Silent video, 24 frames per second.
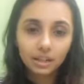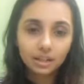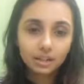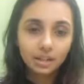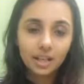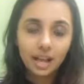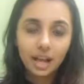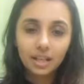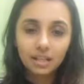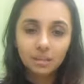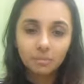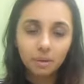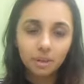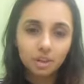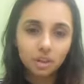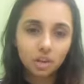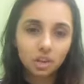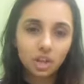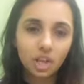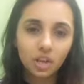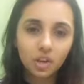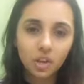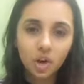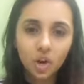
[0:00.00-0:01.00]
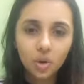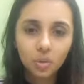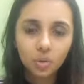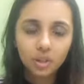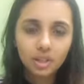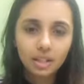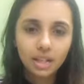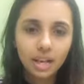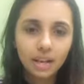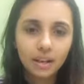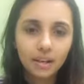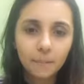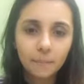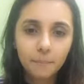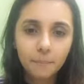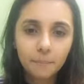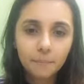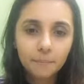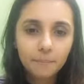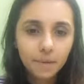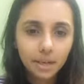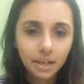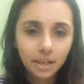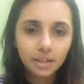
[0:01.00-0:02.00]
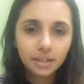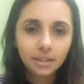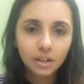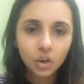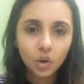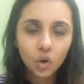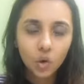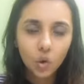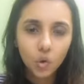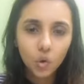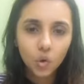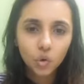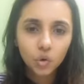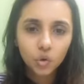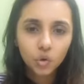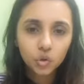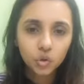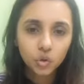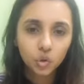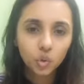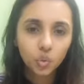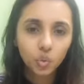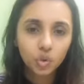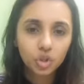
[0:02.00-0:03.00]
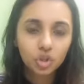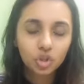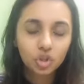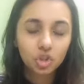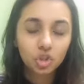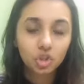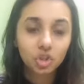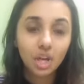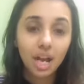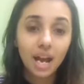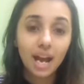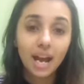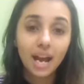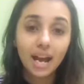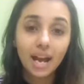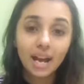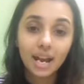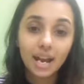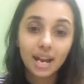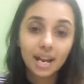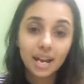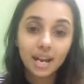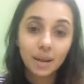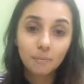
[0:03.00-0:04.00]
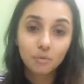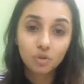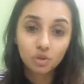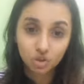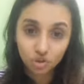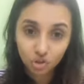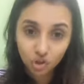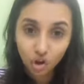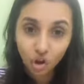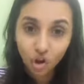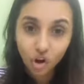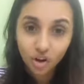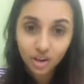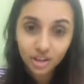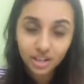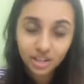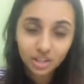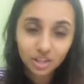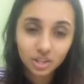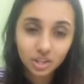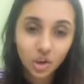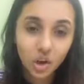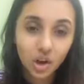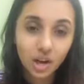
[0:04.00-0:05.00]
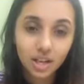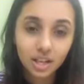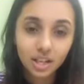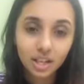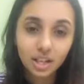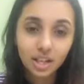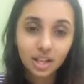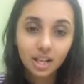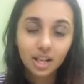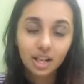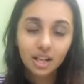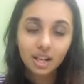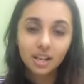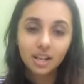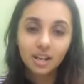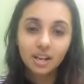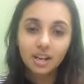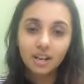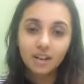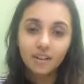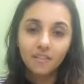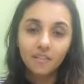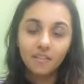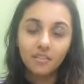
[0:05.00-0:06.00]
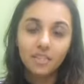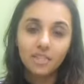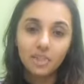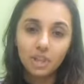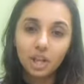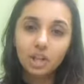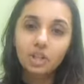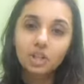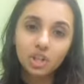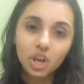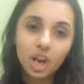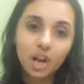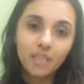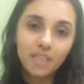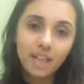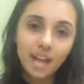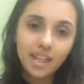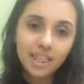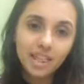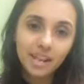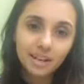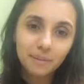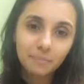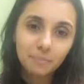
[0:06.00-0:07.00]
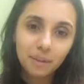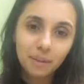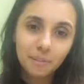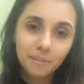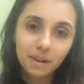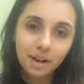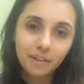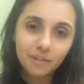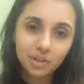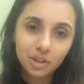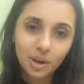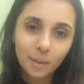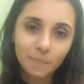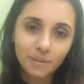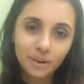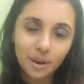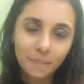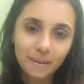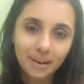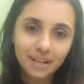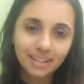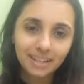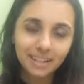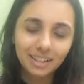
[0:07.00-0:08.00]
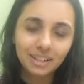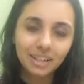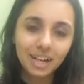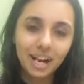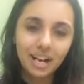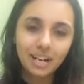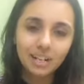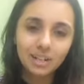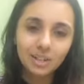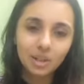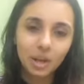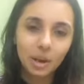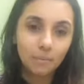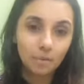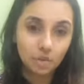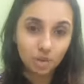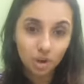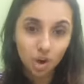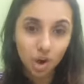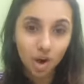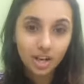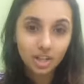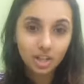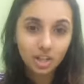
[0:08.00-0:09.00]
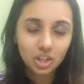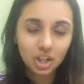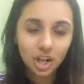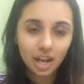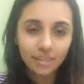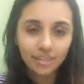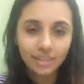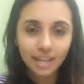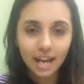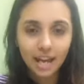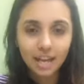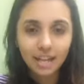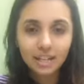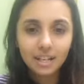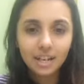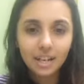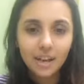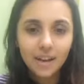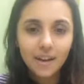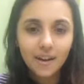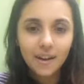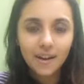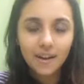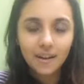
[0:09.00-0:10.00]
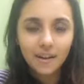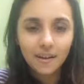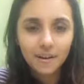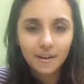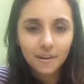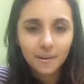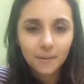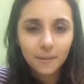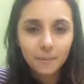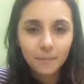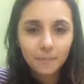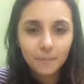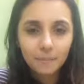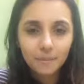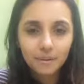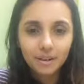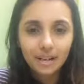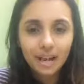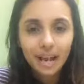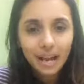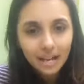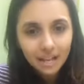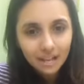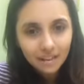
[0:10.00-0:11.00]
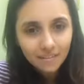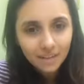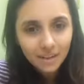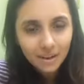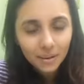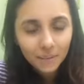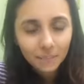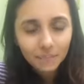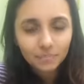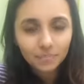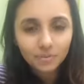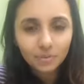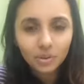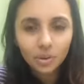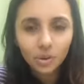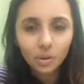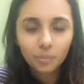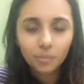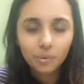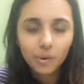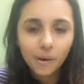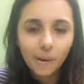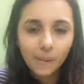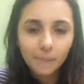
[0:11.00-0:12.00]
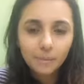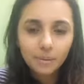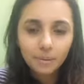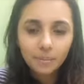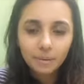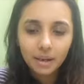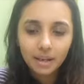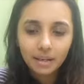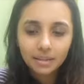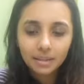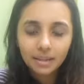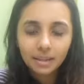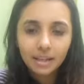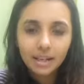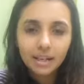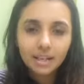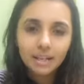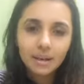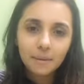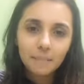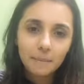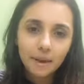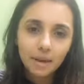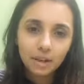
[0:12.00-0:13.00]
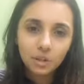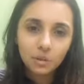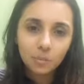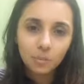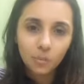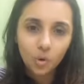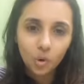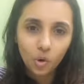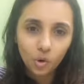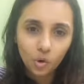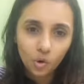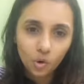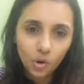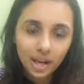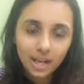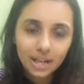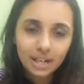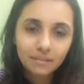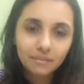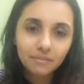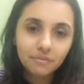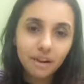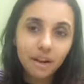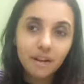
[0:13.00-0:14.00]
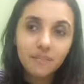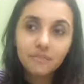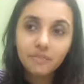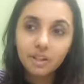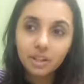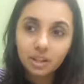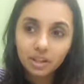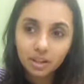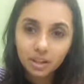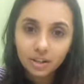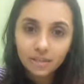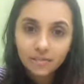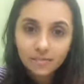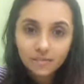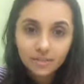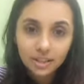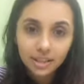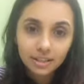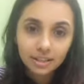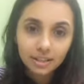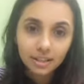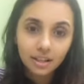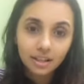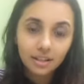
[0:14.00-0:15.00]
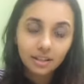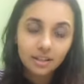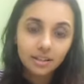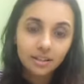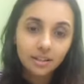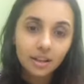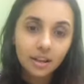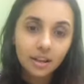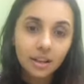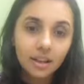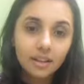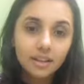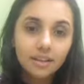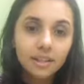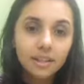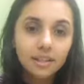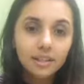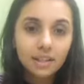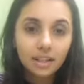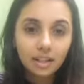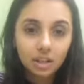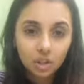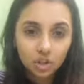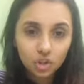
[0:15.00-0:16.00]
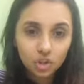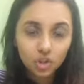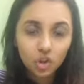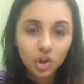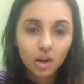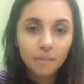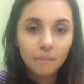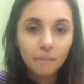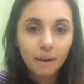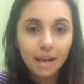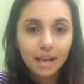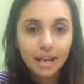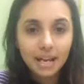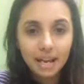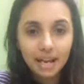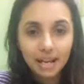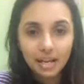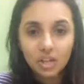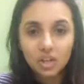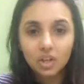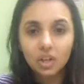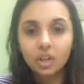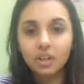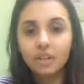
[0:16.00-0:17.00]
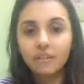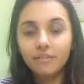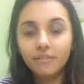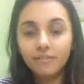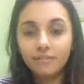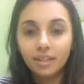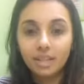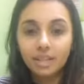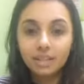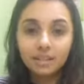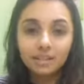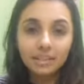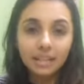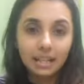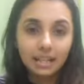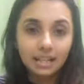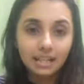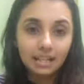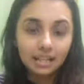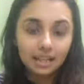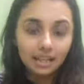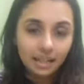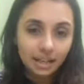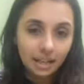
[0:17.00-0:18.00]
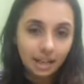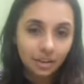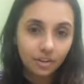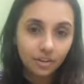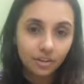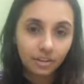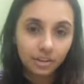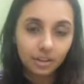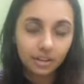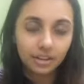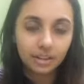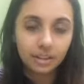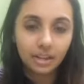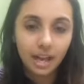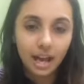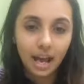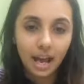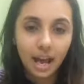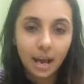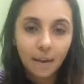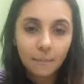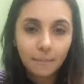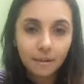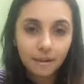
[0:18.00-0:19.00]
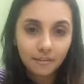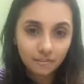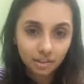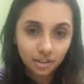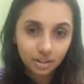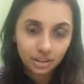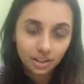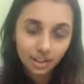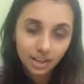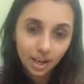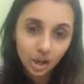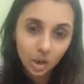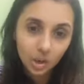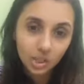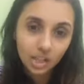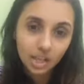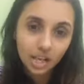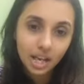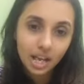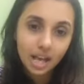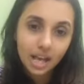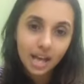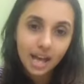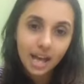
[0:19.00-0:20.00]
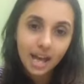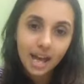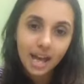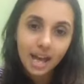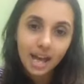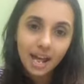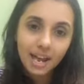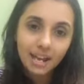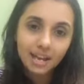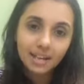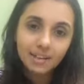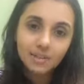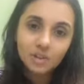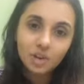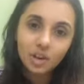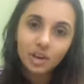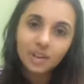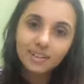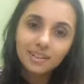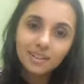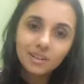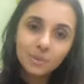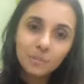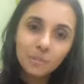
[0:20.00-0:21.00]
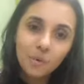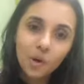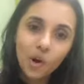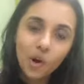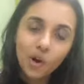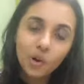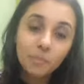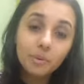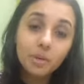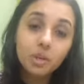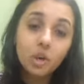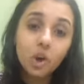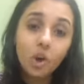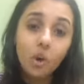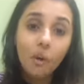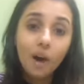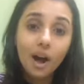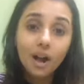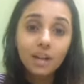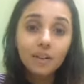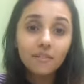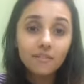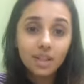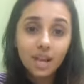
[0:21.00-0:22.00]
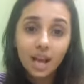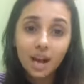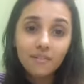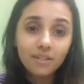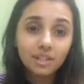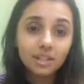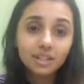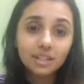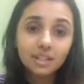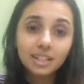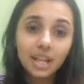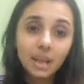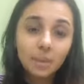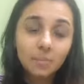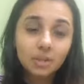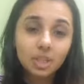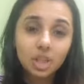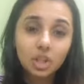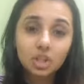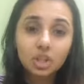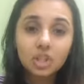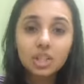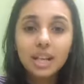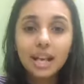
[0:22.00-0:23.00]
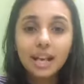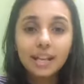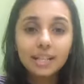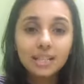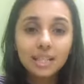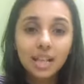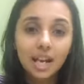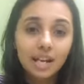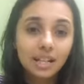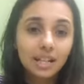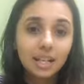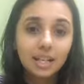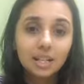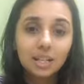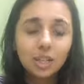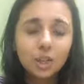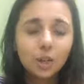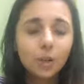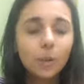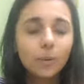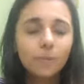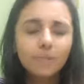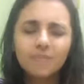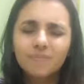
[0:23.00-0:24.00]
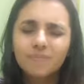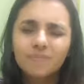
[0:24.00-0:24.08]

The last message I got was like a minute ago, so which I am sure is not. It's not that, that people have stopped commenting, right? So I'm sure it's not that. Uh, but anyway, no problem. I think I'll come back tomorrow. I'll I'll figure if there's an there's an issue on my end or if there's a technical error in the app. I'll figure that out, and I'll join in tomorrow. But don't worry, we have another game session next Sunday, so.